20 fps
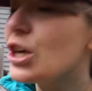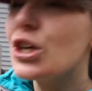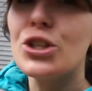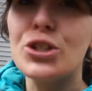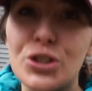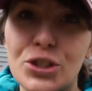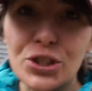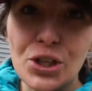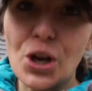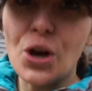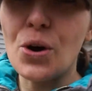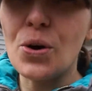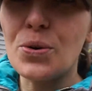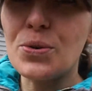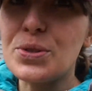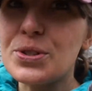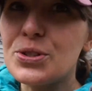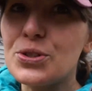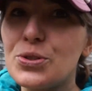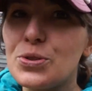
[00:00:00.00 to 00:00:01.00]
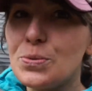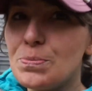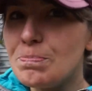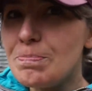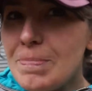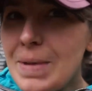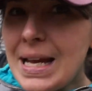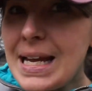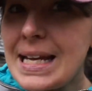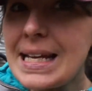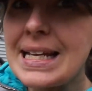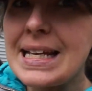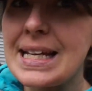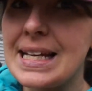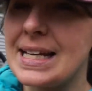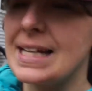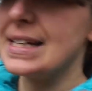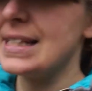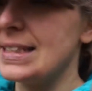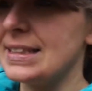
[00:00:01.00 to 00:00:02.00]
So to make
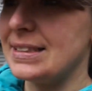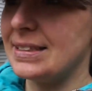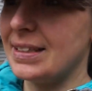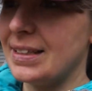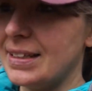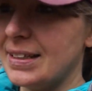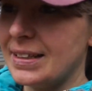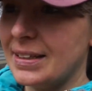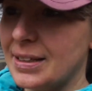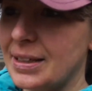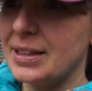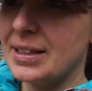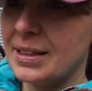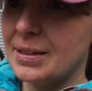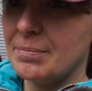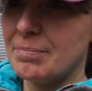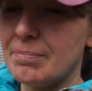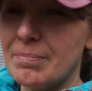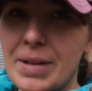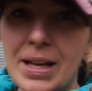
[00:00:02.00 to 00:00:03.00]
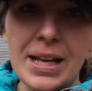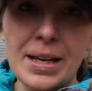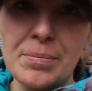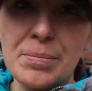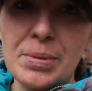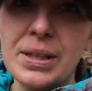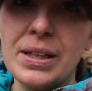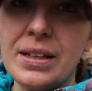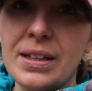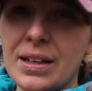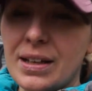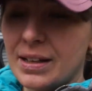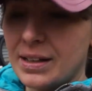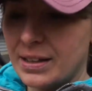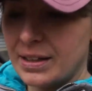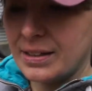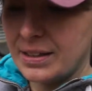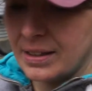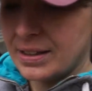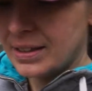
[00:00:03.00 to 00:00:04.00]
it maybe
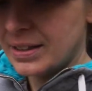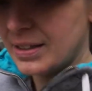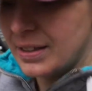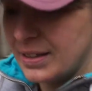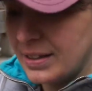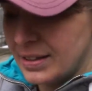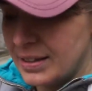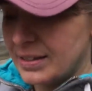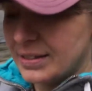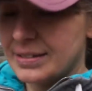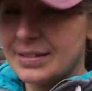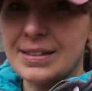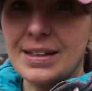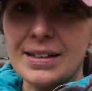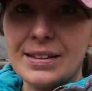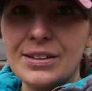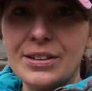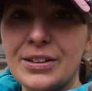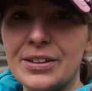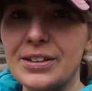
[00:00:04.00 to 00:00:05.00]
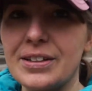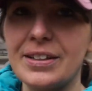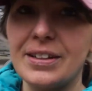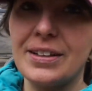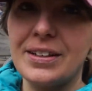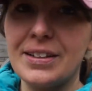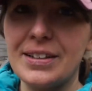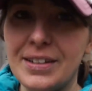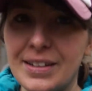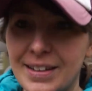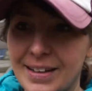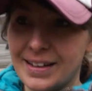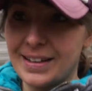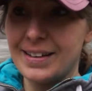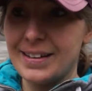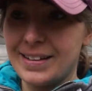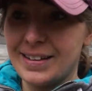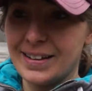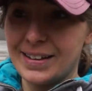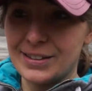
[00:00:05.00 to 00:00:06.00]
not look
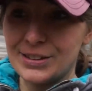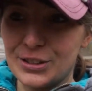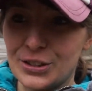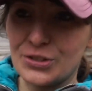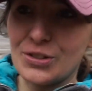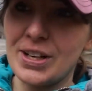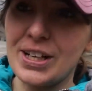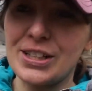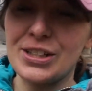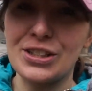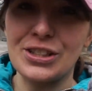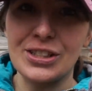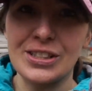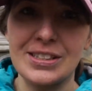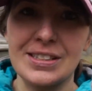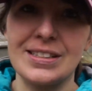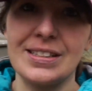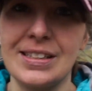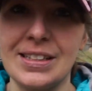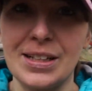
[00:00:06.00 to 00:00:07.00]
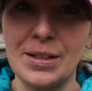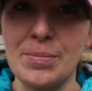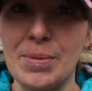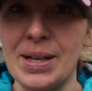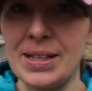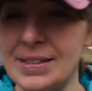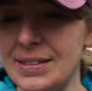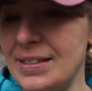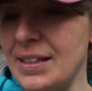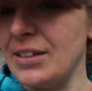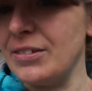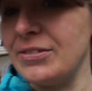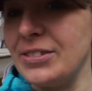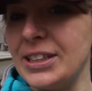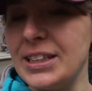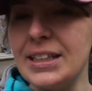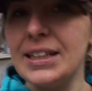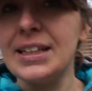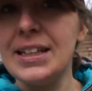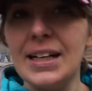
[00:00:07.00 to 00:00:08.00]
as strange just sitting there by itself,
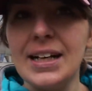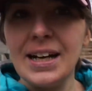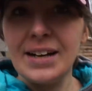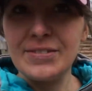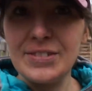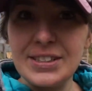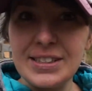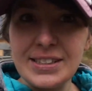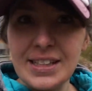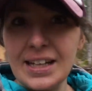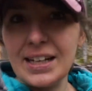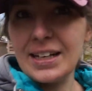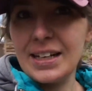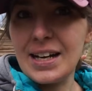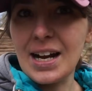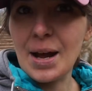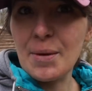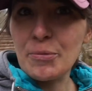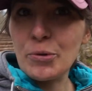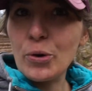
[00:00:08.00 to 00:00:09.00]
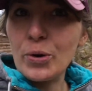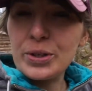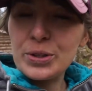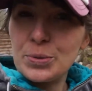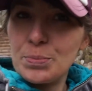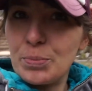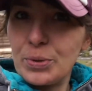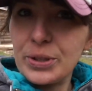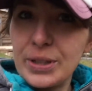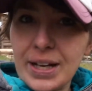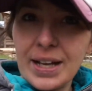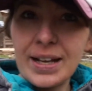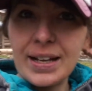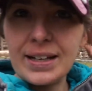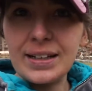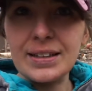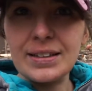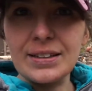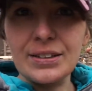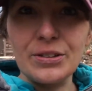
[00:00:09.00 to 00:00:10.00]
Decided I'm going to put
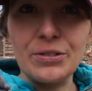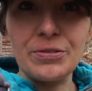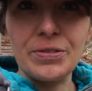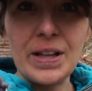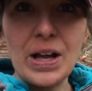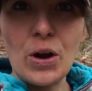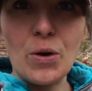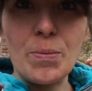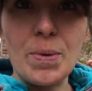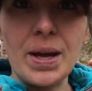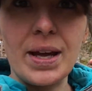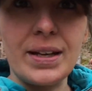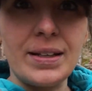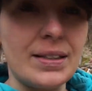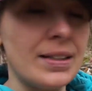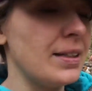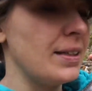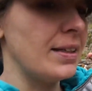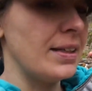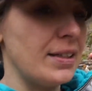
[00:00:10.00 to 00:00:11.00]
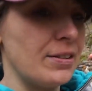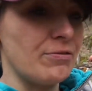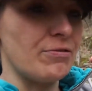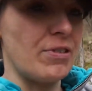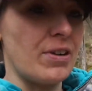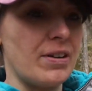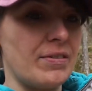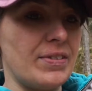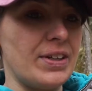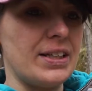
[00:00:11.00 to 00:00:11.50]
a little flower bed in front of